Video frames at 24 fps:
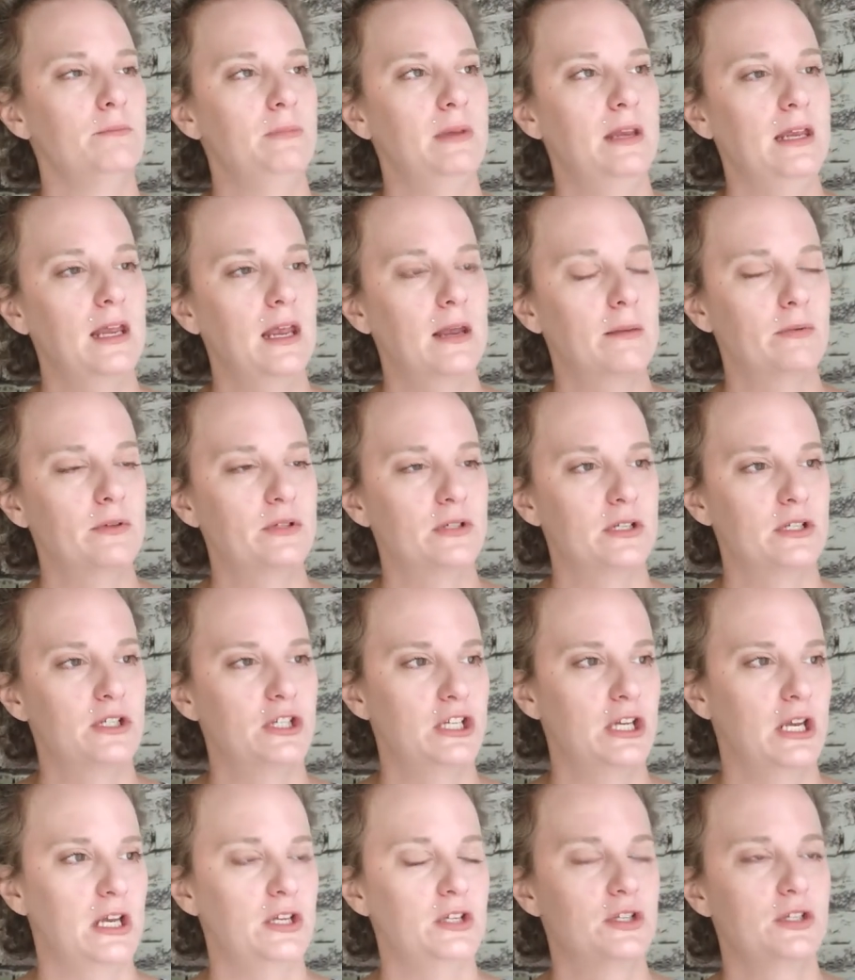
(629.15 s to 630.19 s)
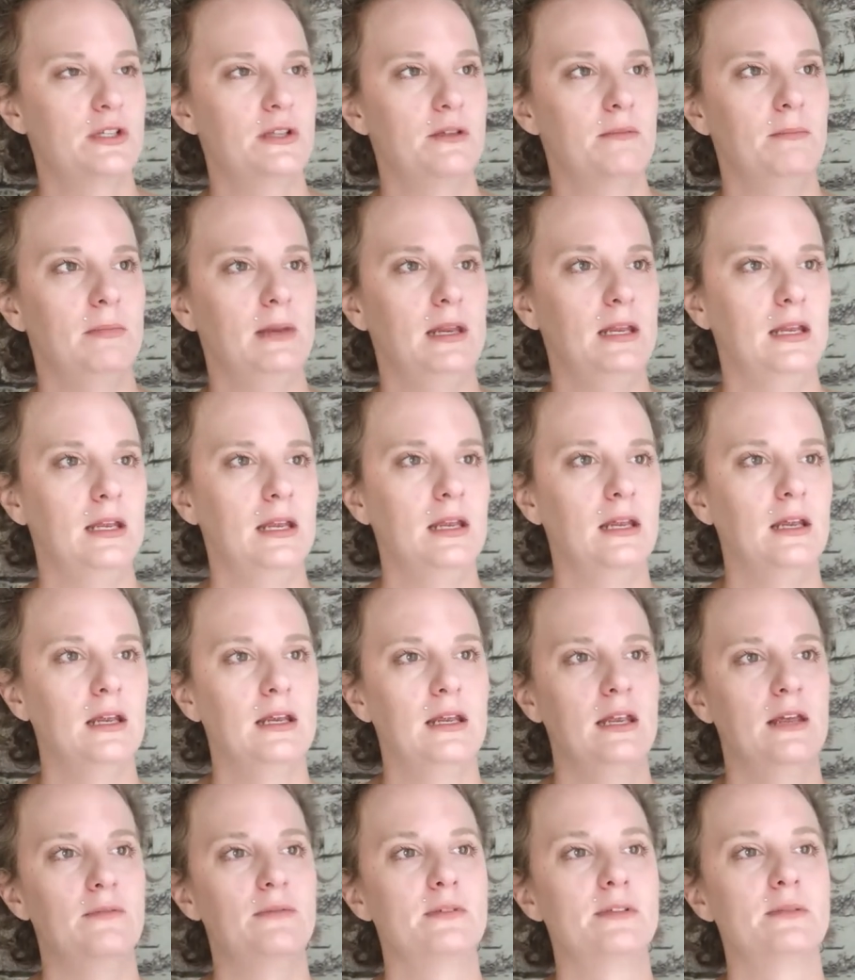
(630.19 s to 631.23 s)
being able to change the
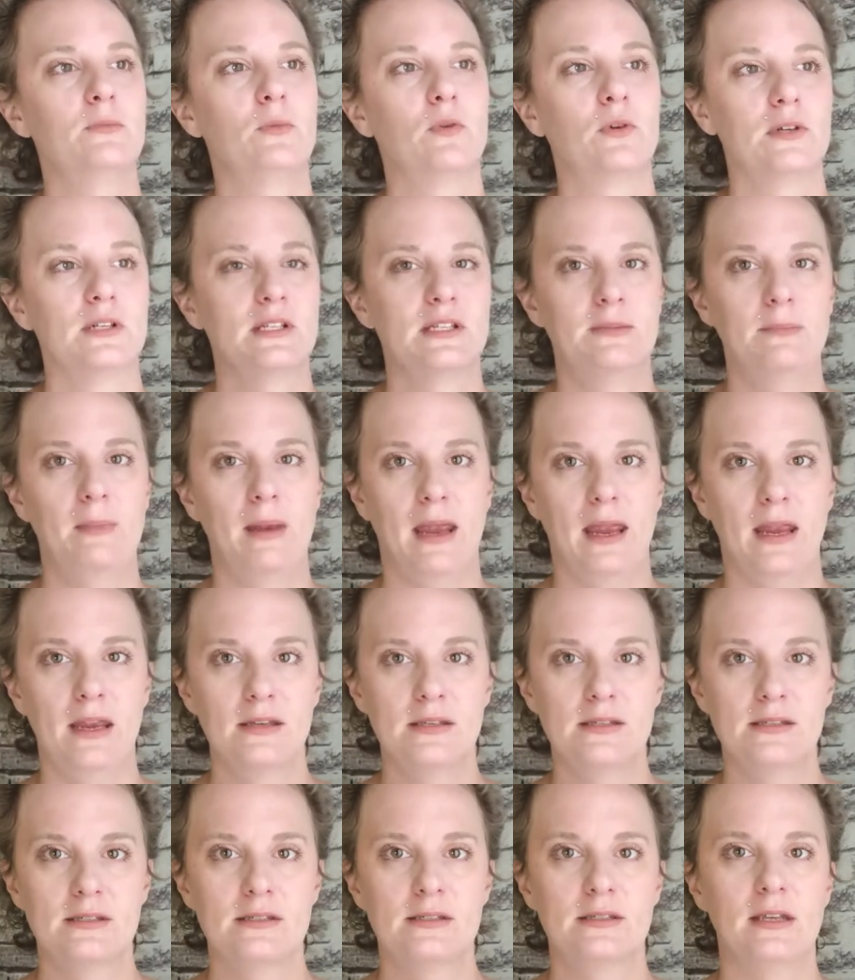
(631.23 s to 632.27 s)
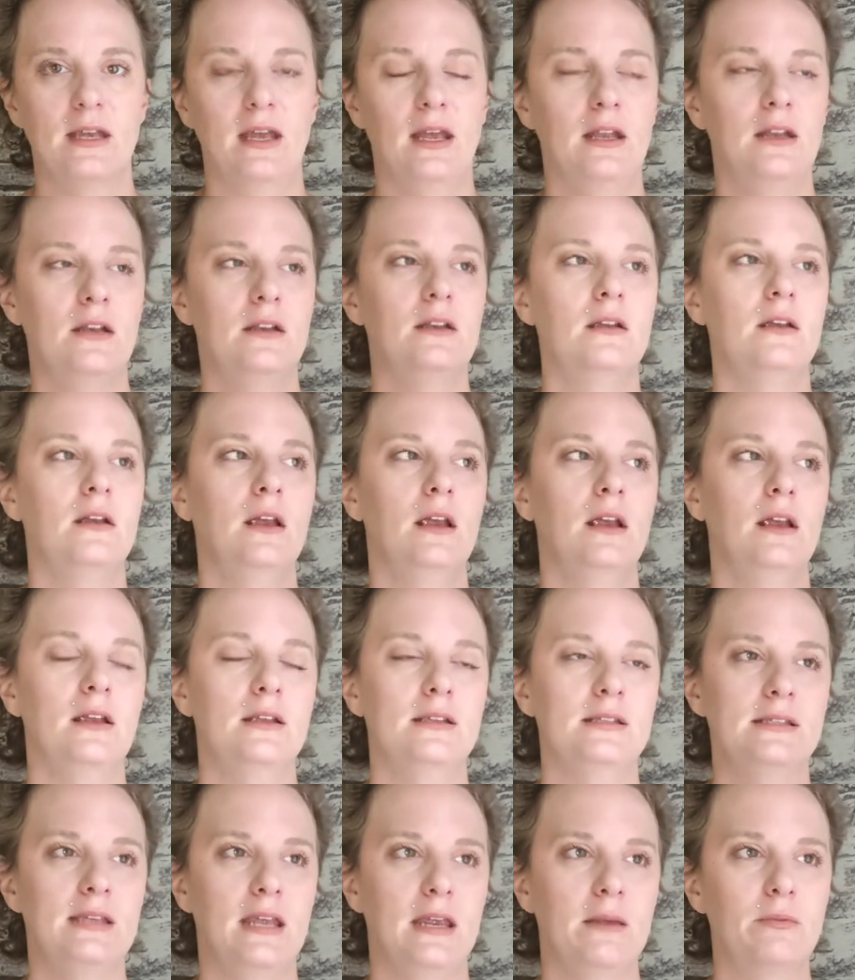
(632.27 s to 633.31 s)
meaning gives more space and
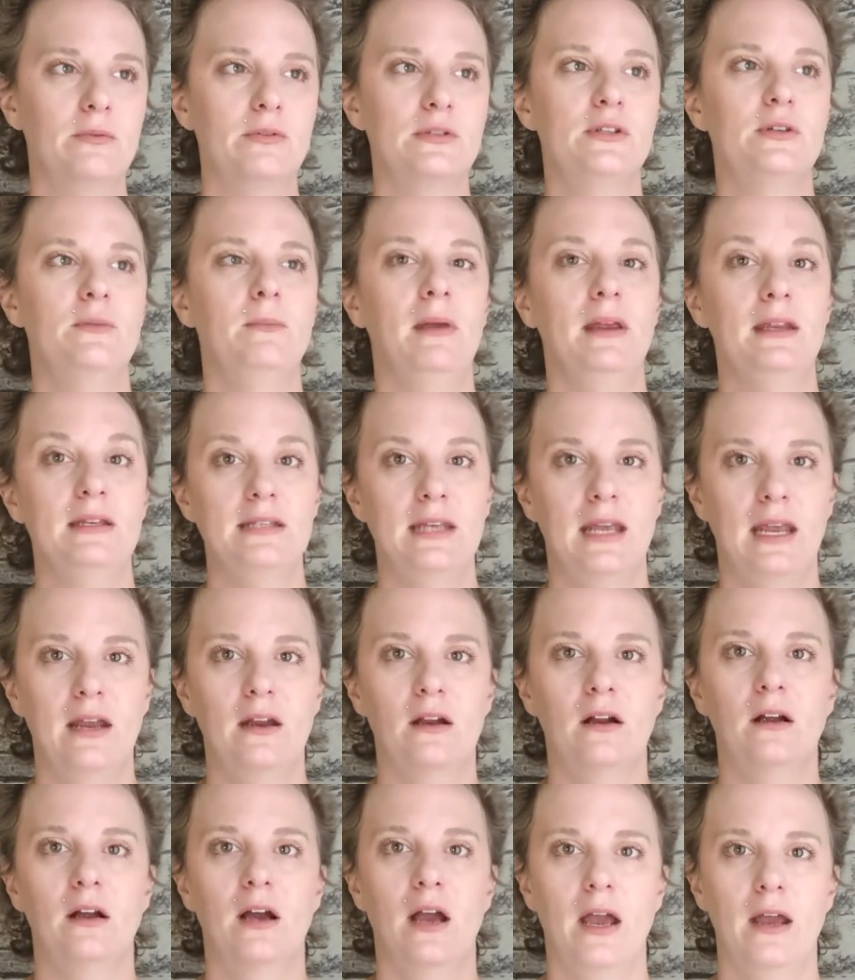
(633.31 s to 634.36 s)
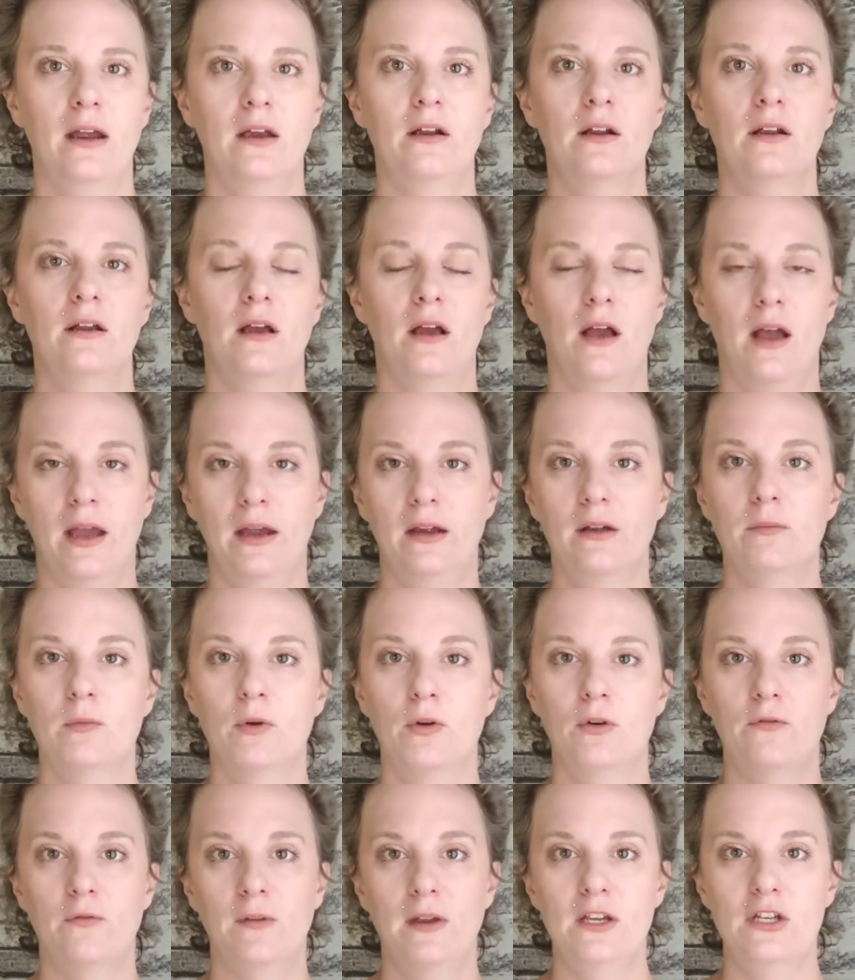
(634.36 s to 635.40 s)
is able to maintain our higher higher
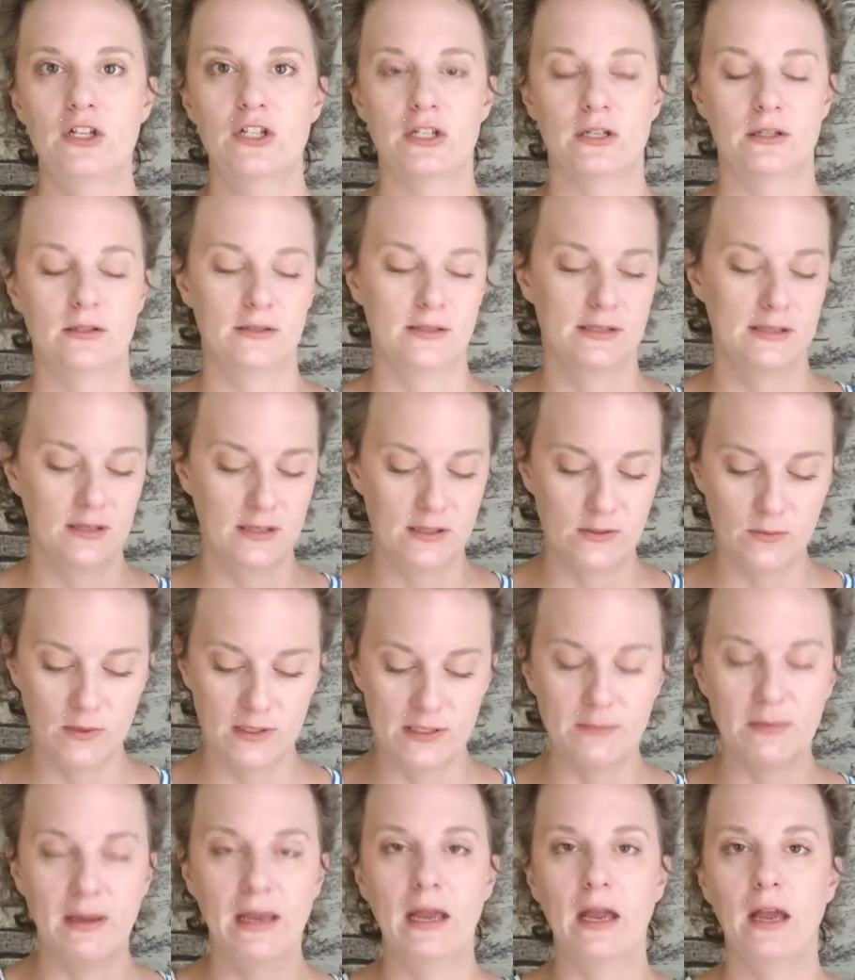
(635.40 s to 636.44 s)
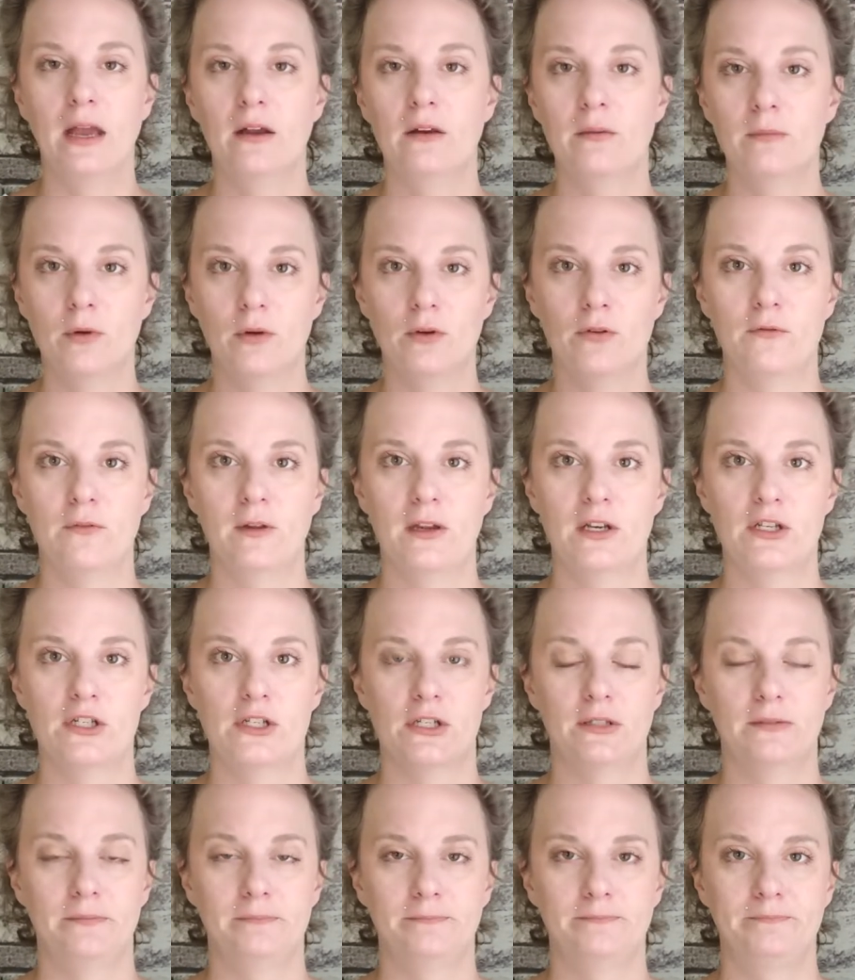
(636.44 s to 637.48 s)
motivations because what's my higher
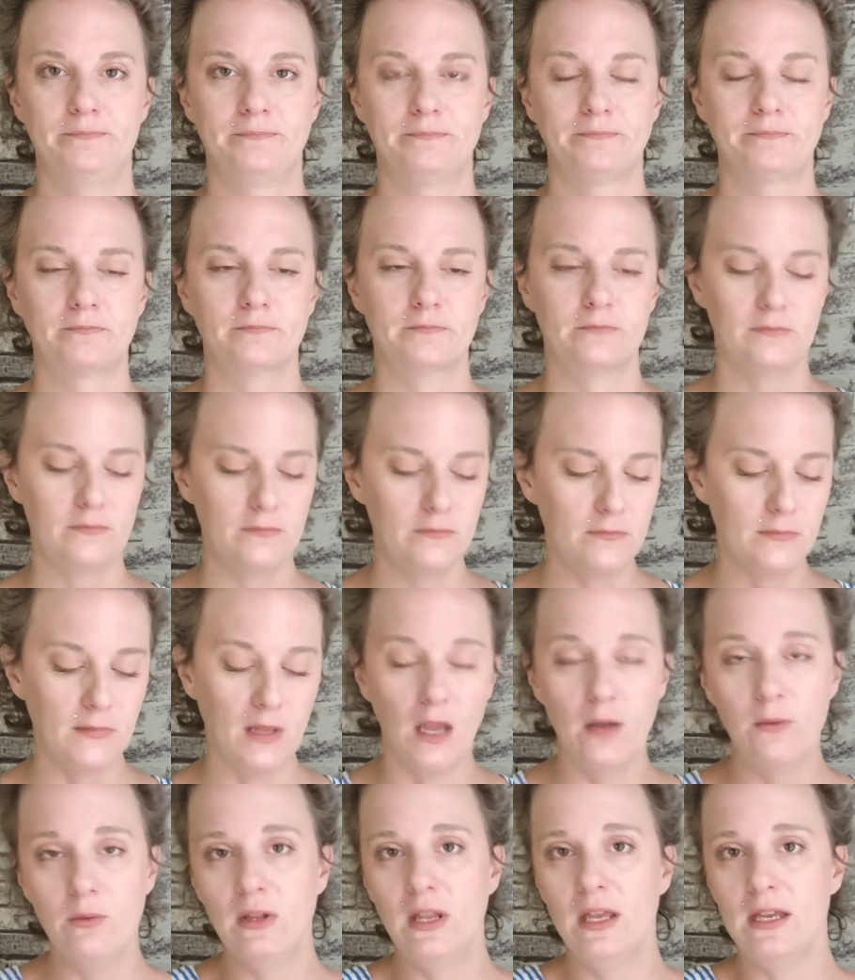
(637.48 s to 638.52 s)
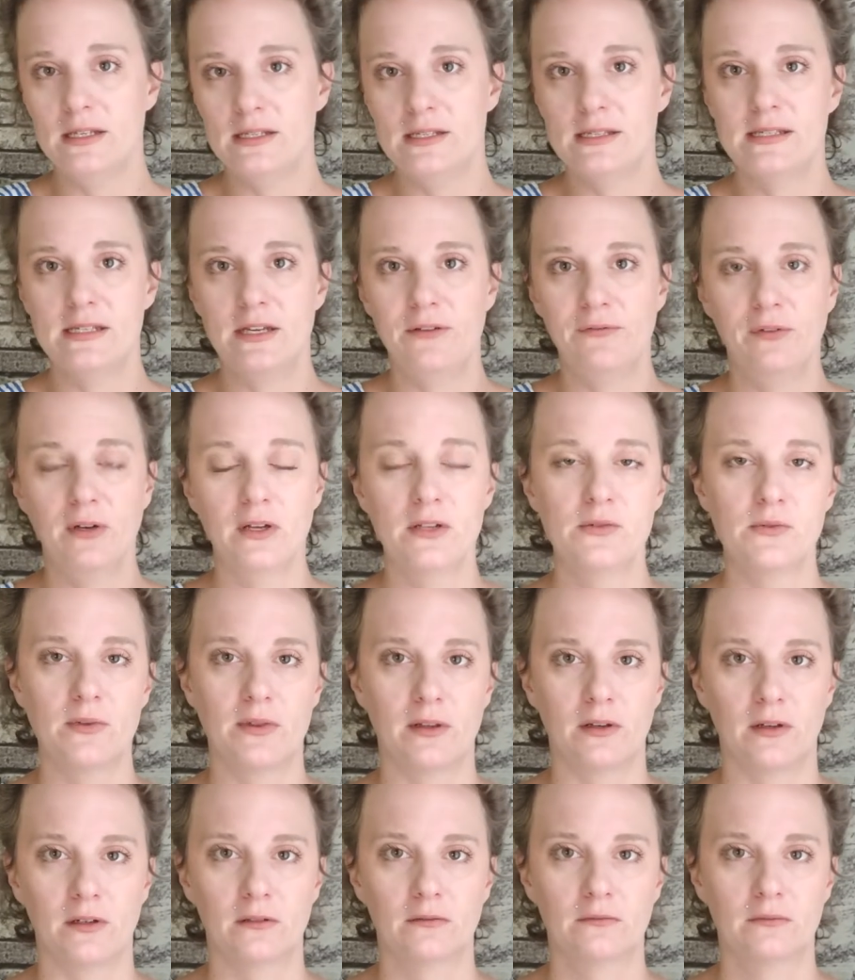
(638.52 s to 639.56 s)
motivation I would like to stay friends
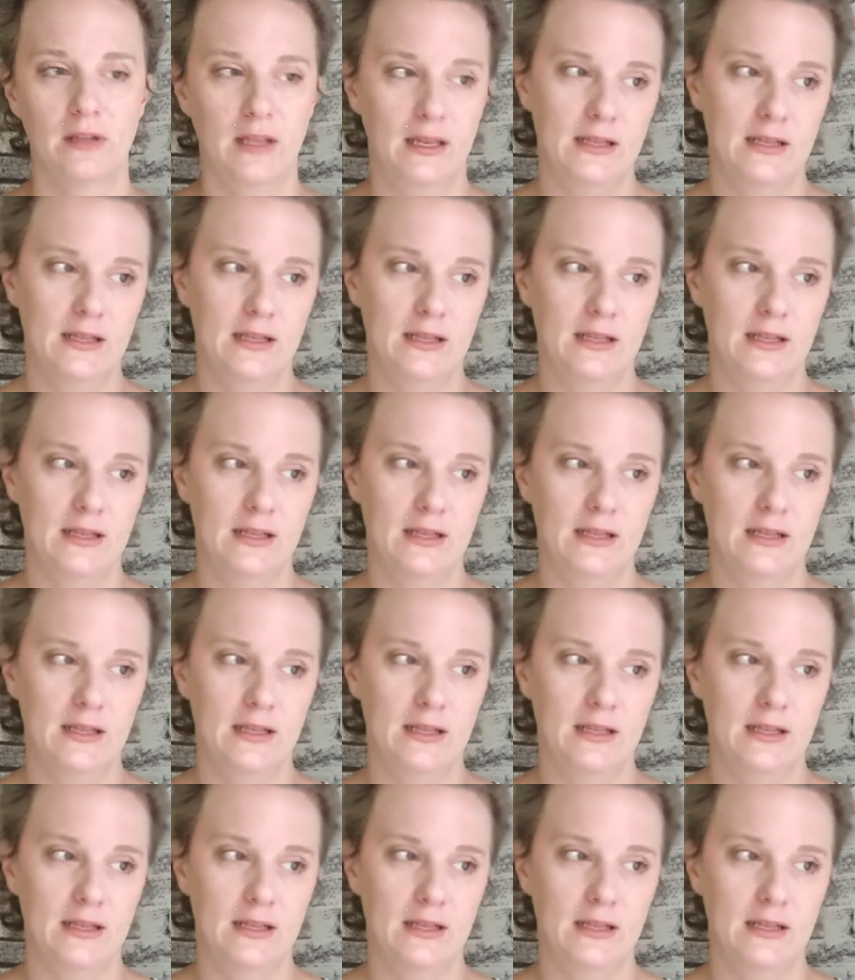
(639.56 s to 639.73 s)
with her.